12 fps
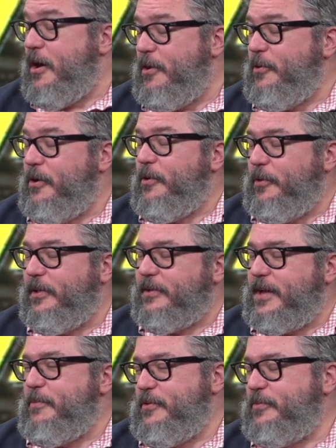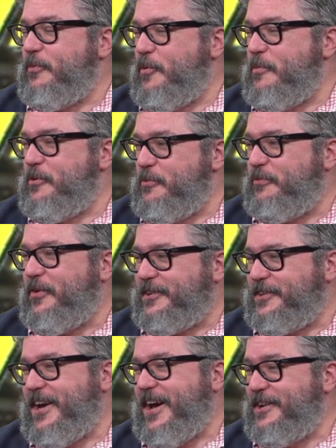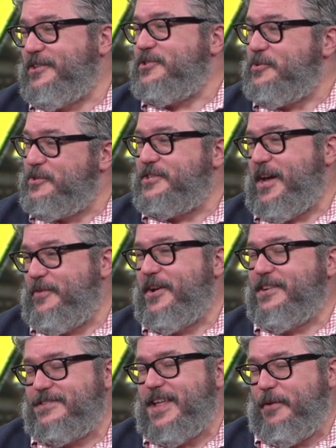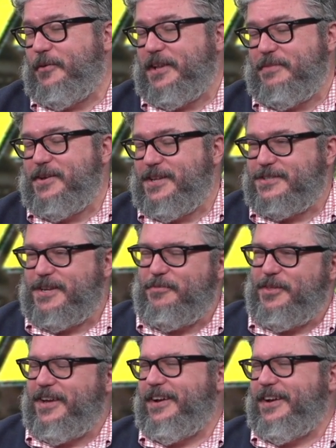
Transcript: Oh, well, coming from a woman who fucked a guy in a suicide vest, that right. really means something.